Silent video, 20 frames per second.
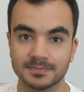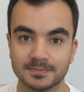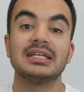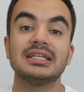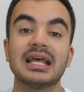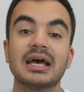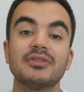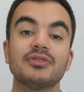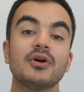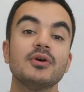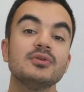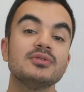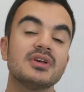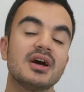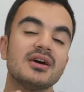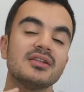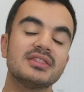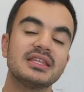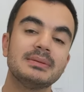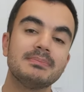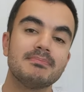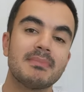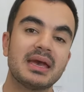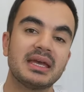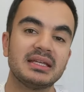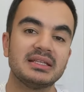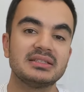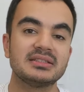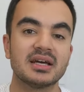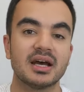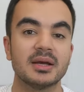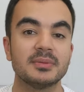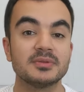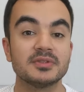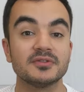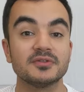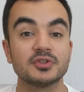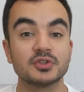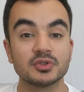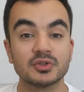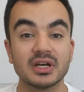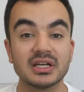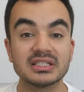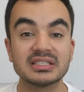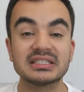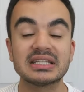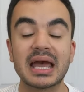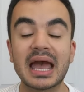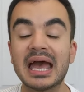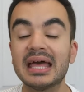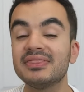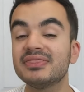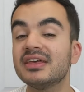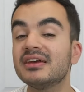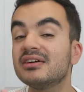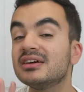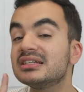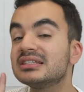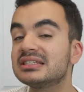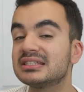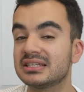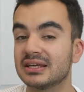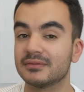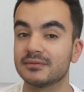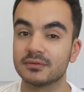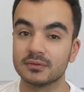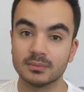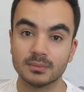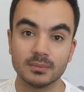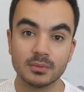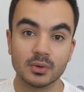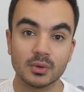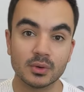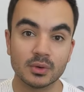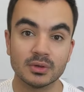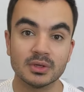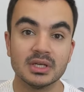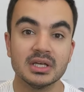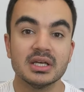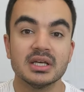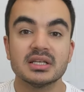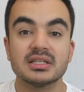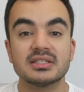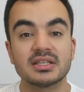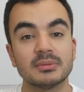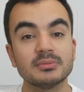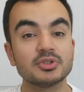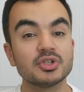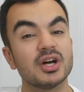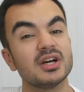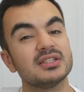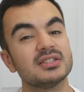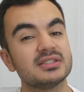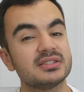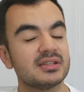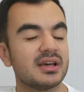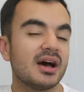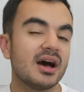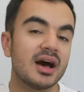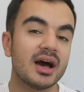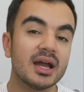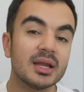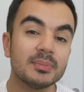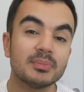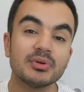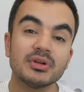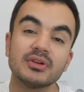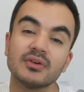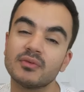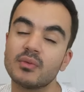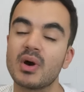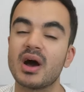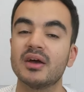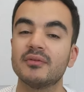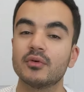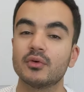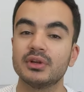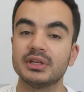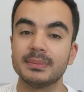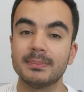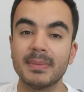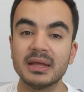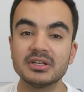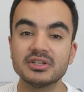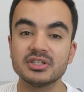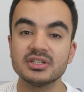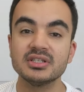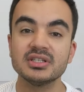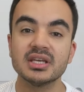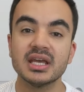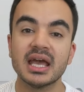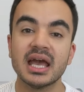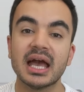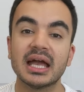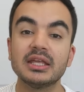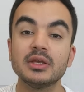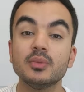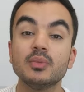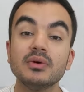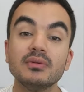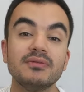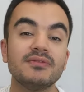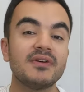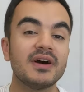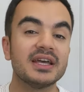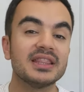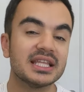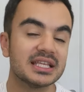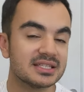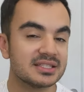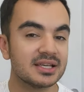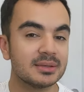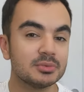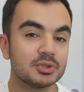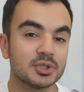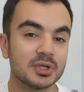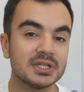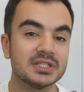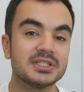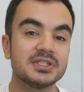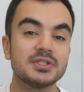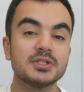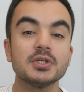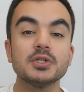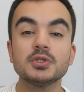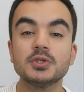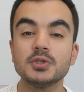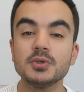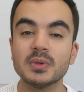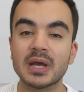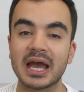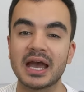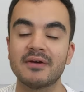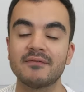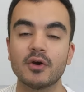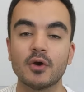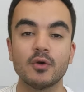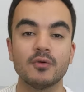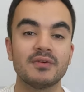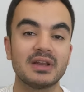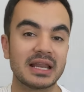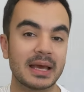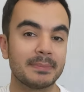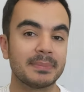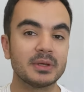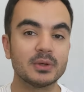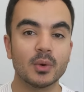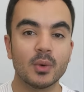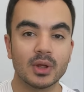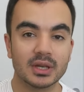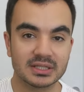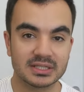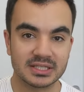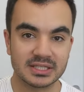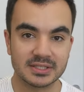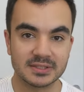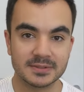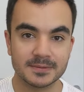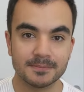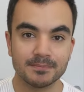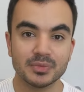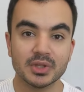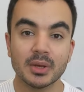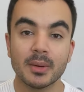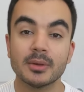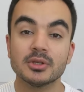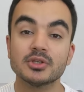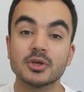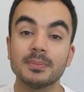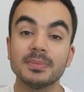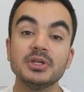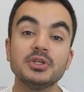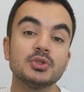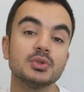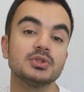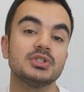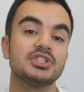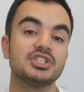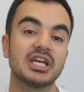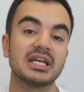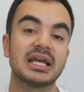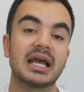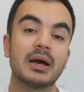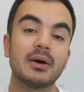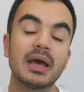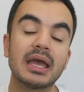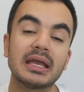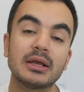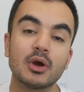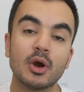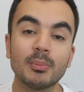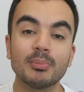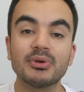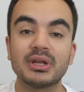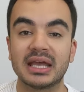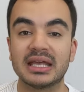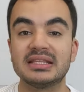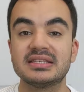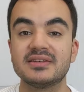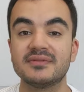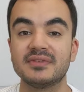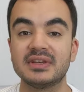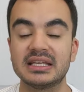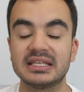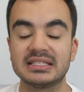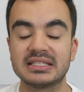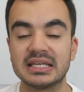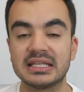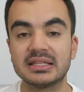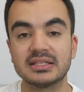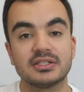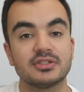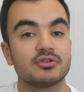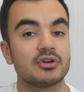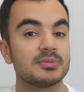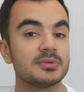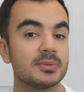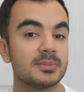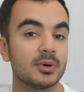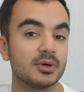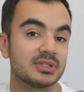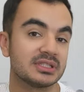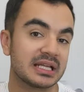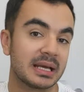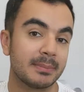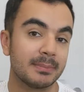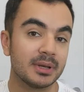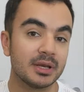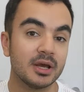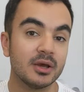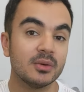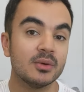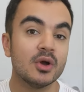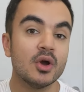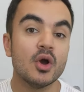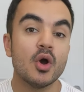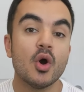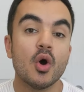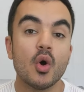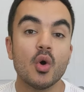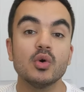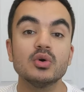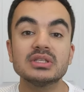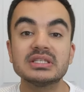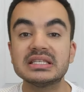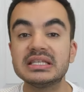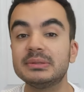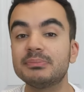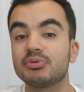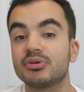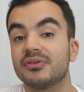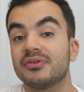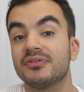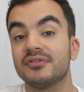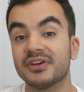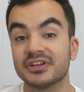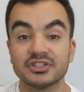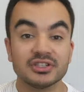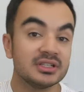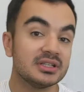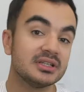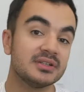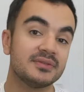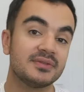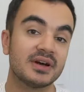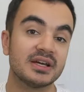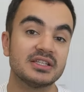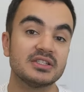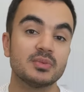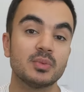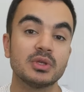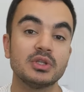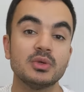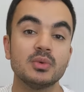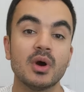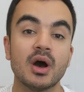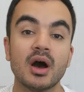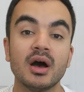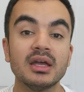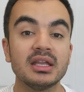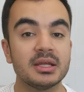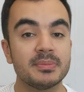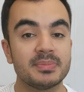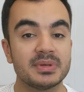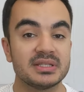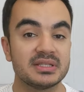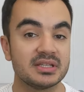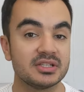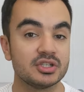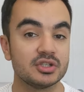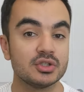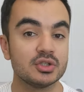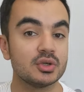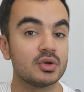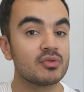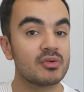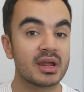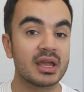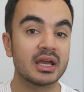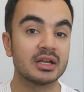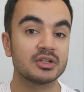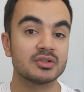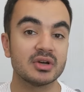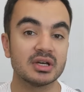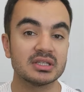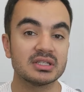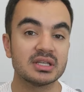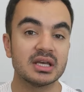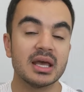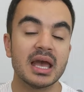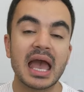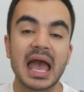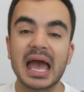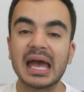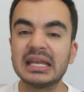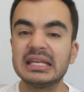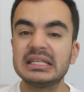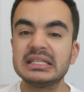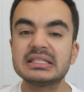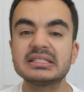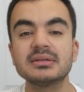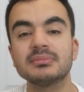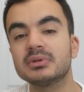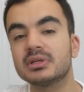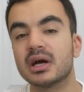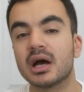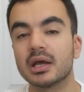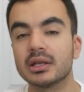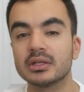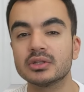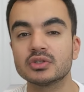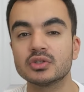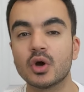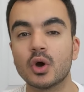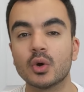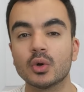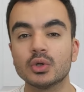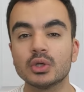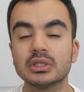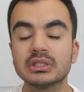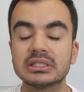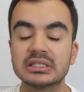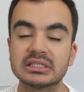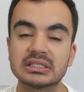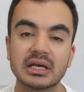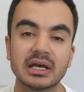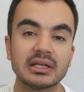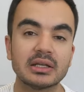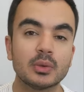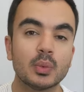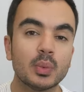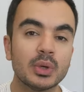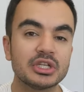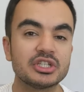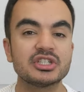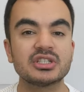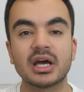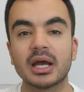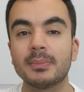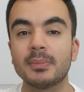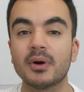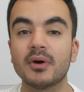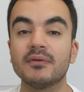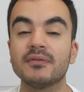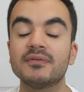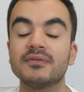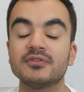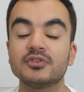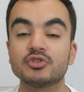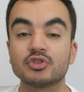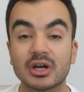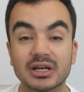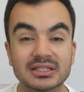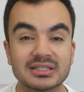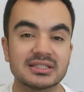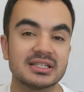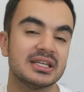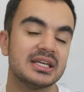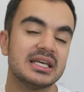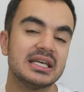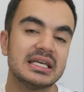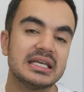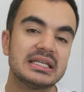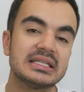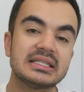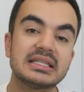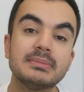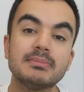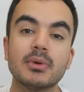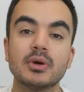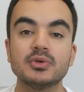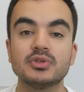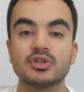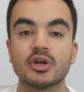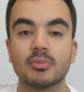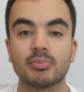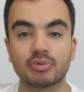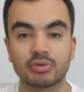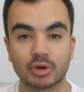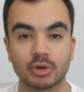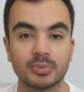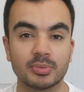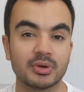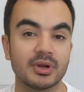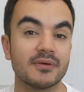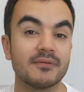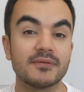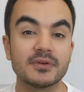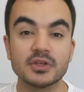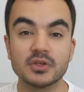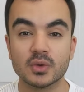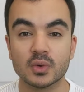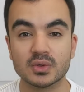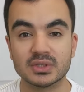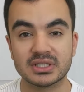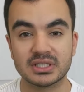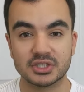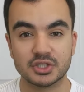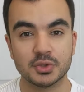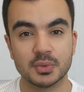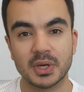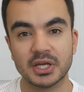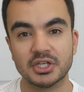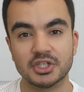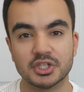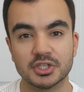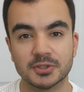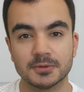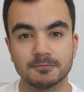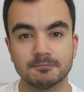Now, those are the main types of trust, and there are several more. Some trusts are hybrid of what I've already mentioned, and you will find that some trusts do have overlapping qualities. So be sure to check out a comprehensive list in the description box down below, or seek professional advice when you are in a position to create a trust and need some guidance on deciding which type of trust is the most appropriate for your situation.